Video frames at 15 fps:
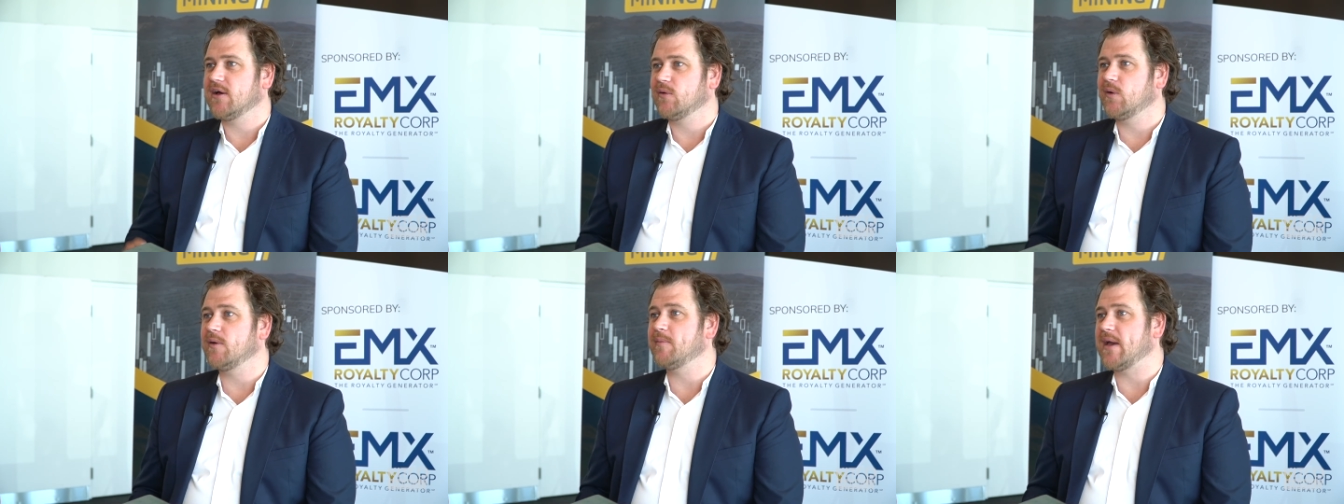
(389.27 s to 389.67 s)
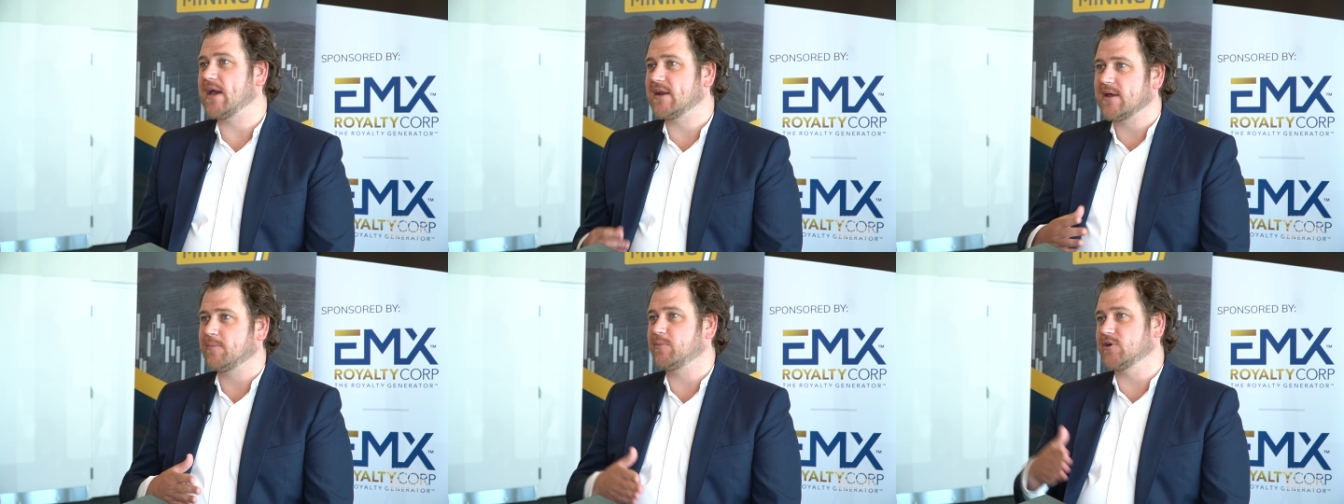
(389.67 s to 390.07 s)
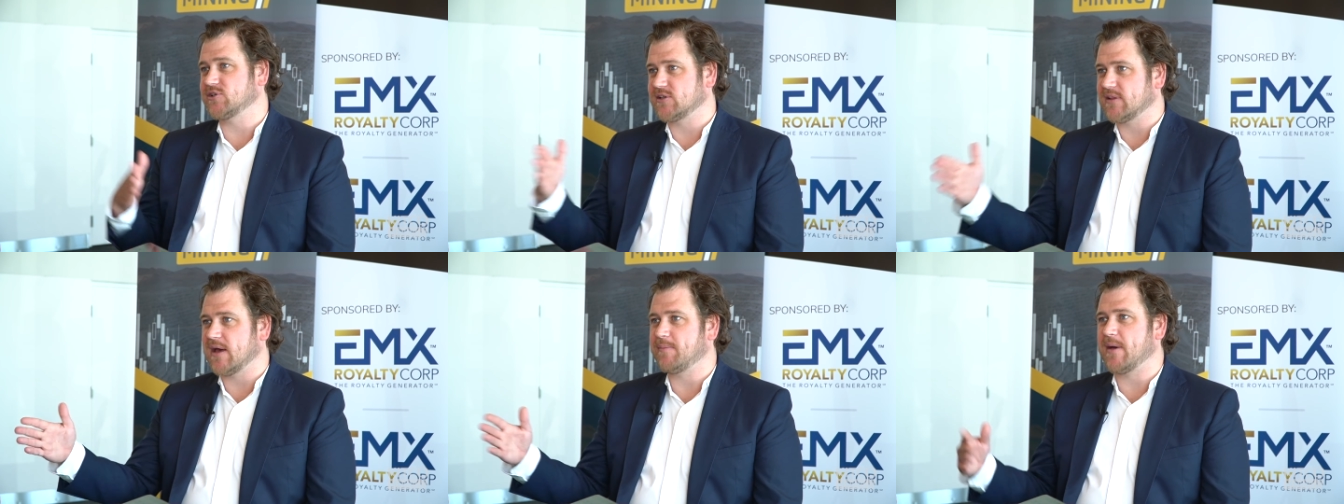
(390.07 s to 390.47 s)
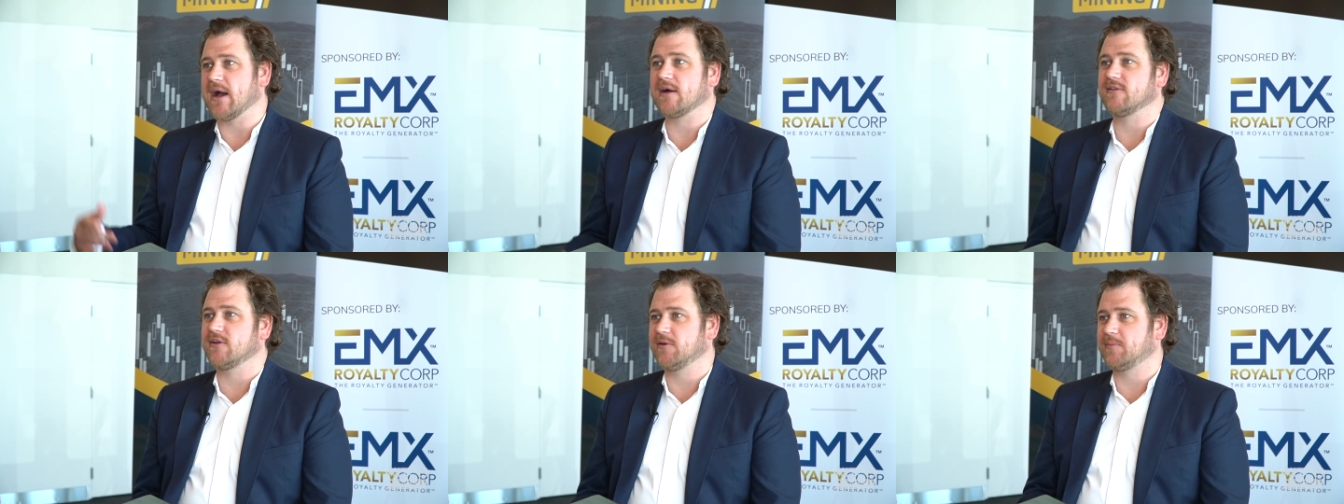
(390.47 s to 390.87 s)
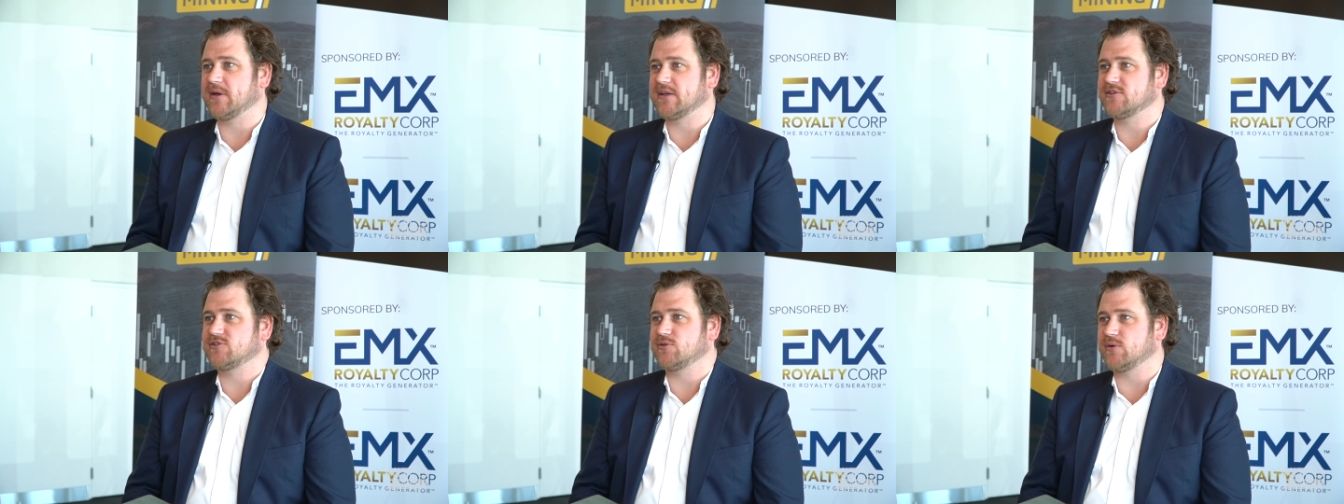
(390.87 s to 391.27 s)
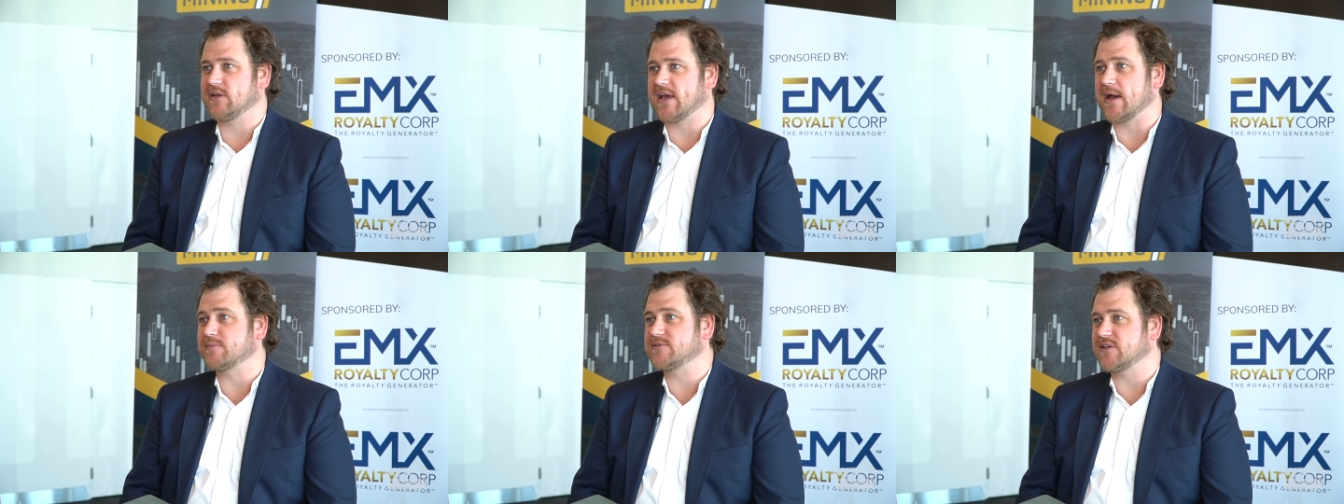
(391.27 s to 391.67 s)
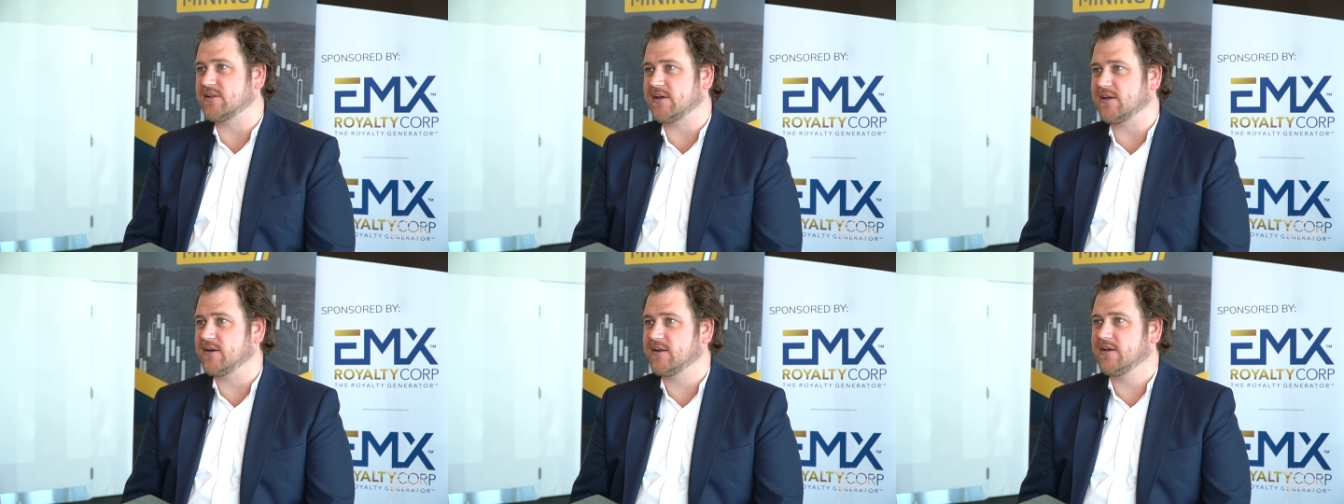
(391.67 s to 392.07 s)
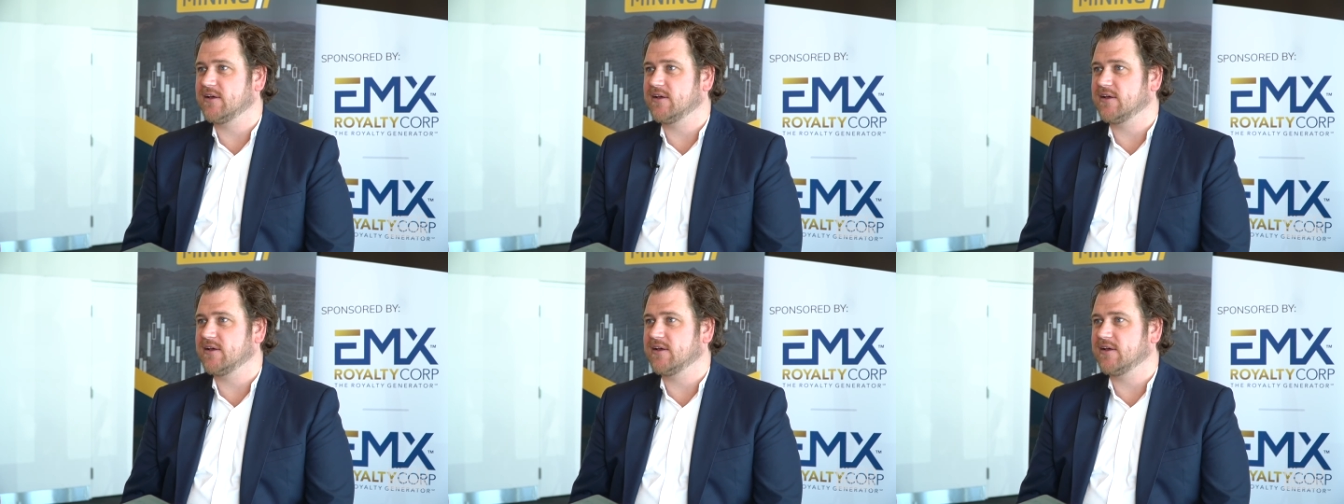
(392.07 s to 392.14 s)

we may end up pushing that back a little bit to encapsulate